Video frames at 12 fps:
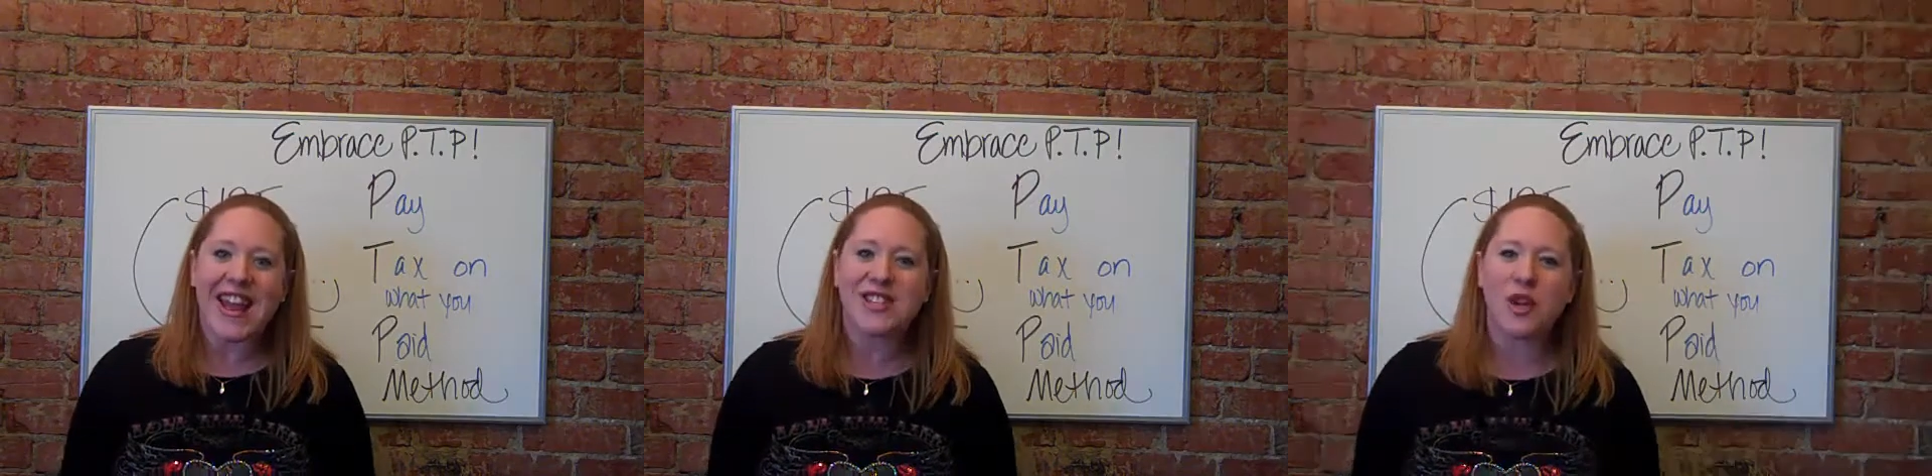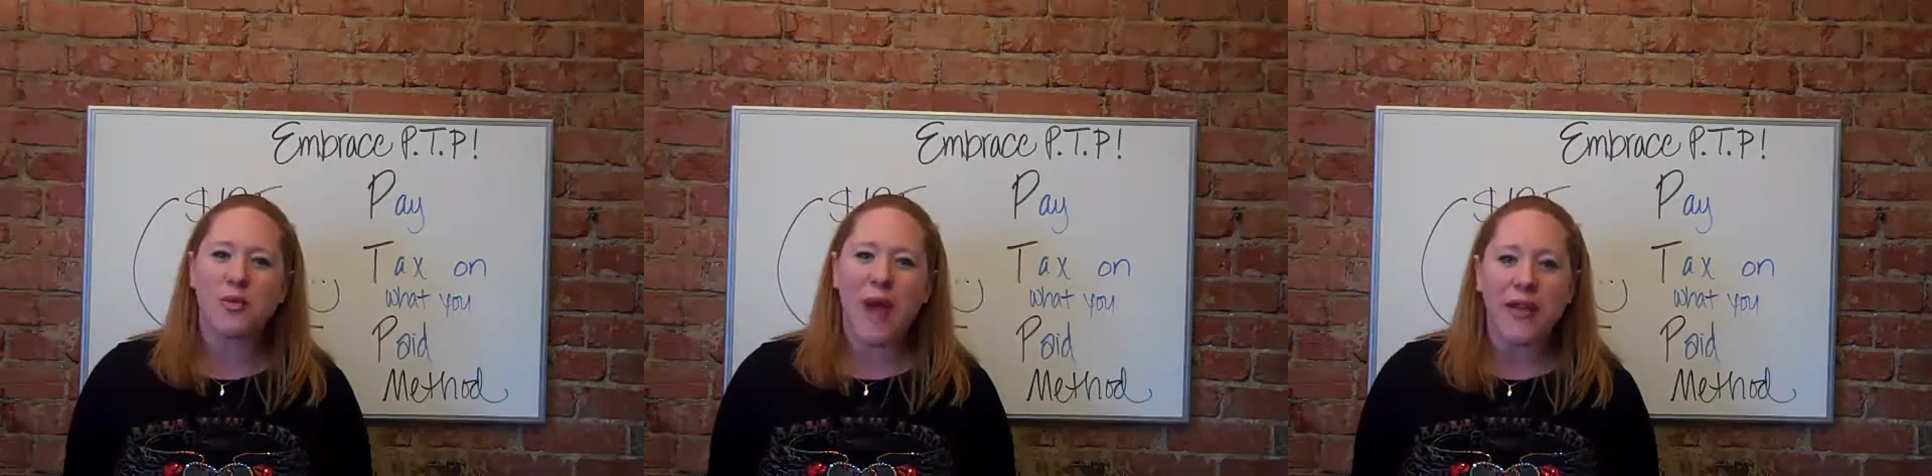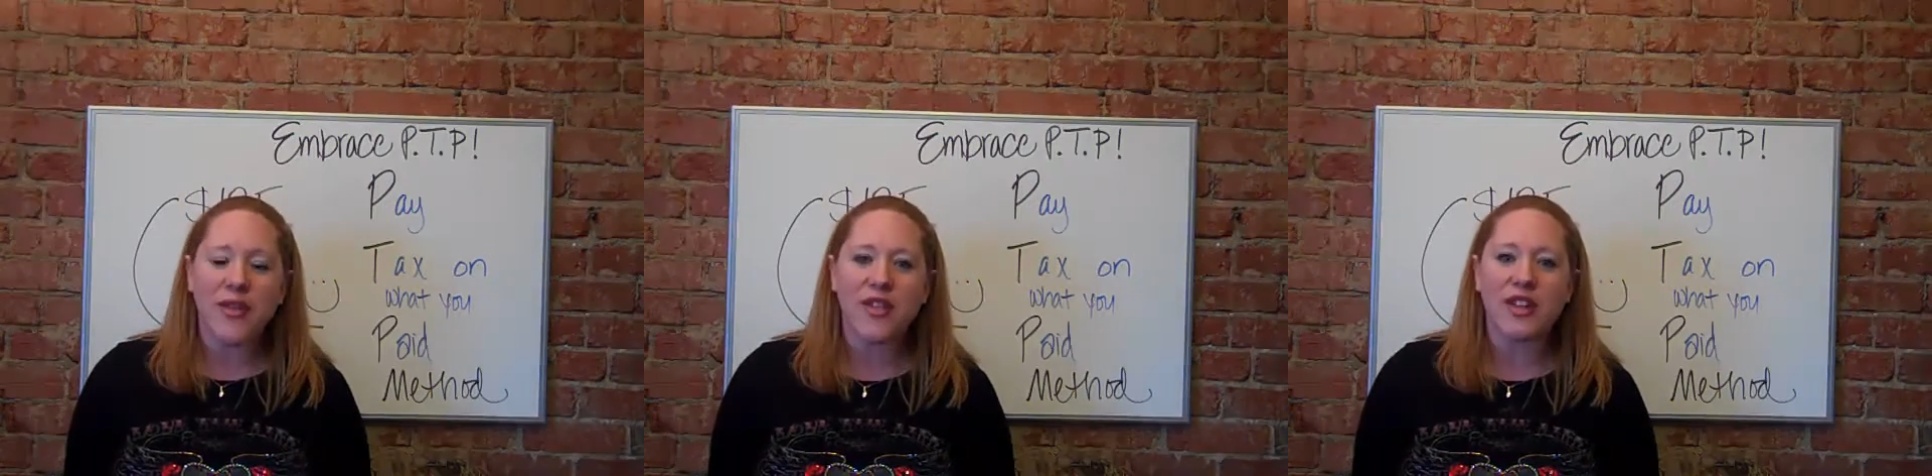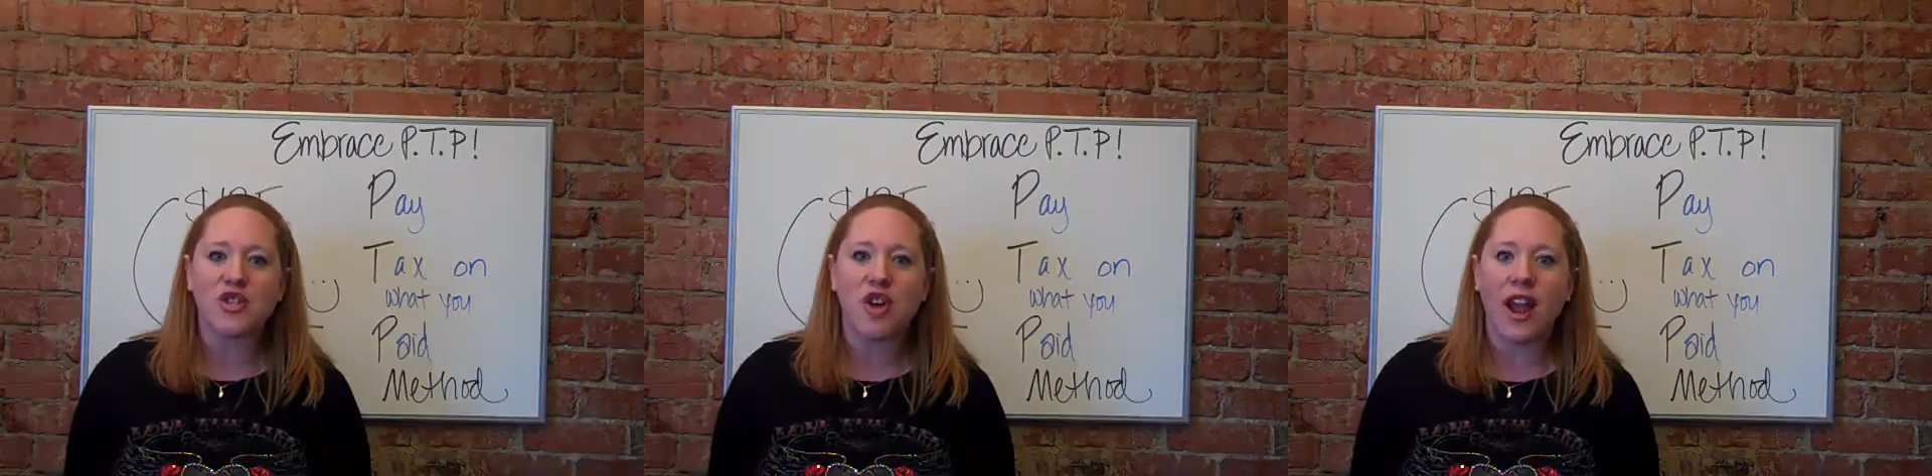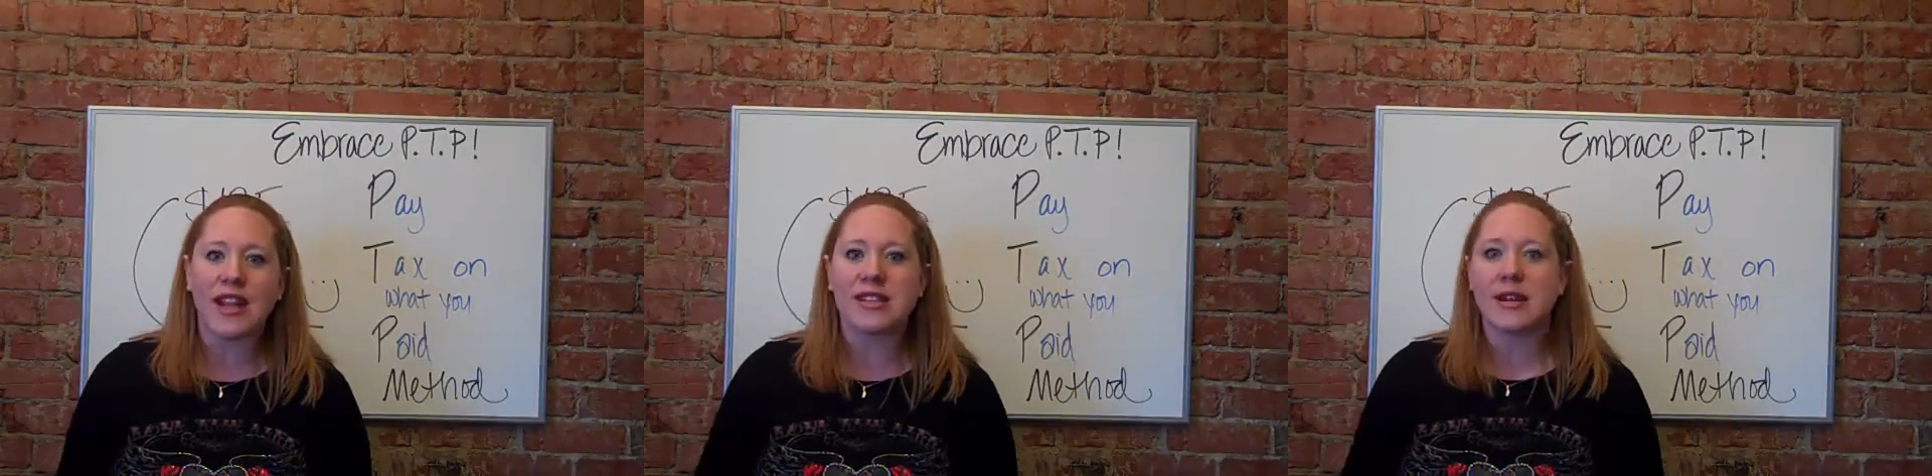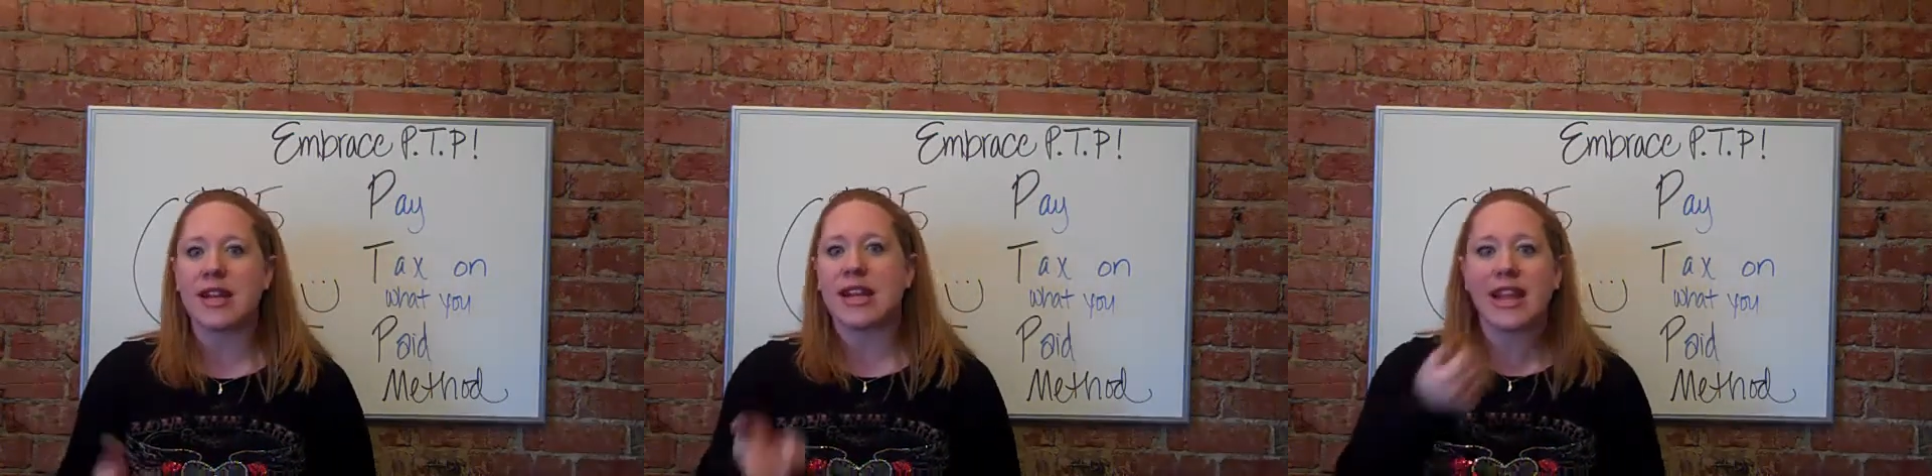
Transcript: And so rather than trying to